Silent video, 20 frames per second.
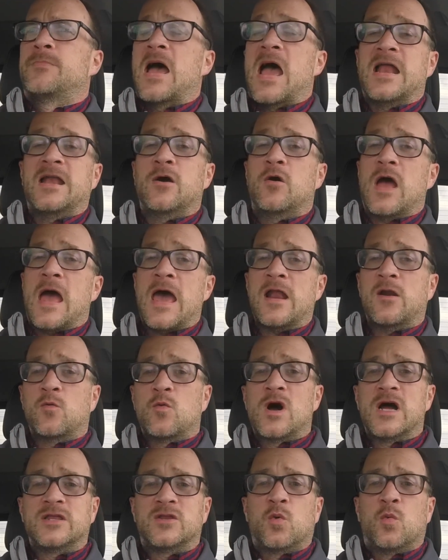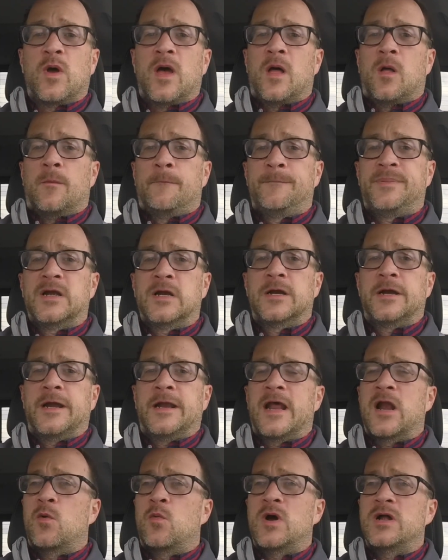I don't want the well,
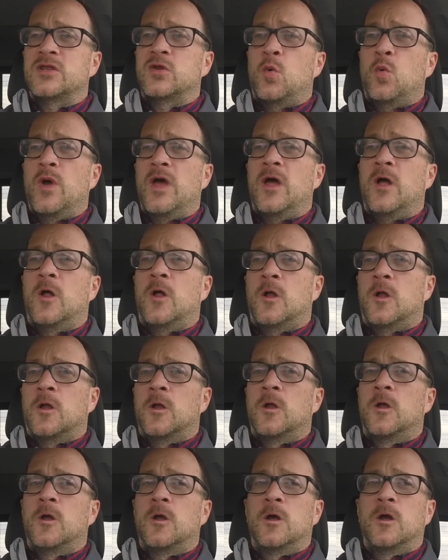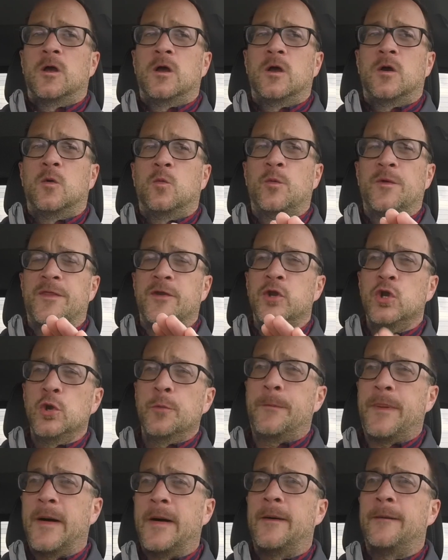period. I don't want the well with a new
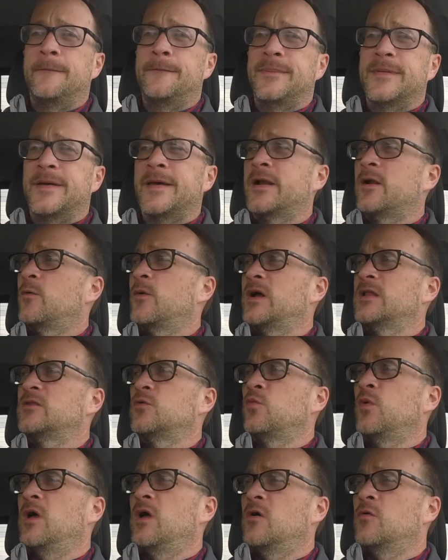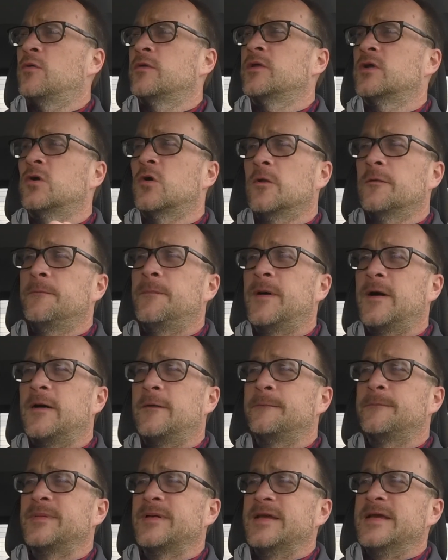pump. I don't want the well with an old
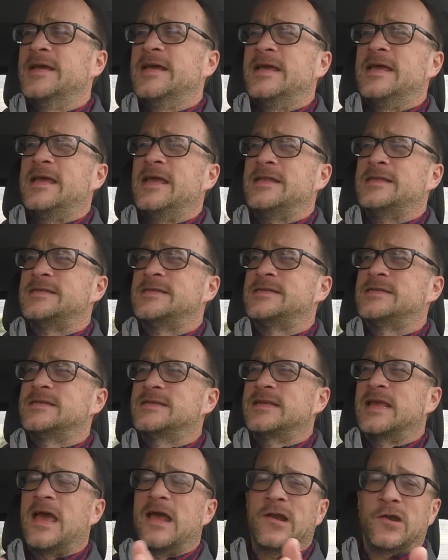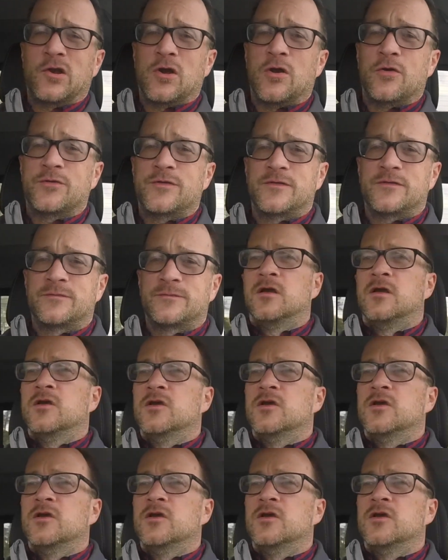pump. It's kind of gross.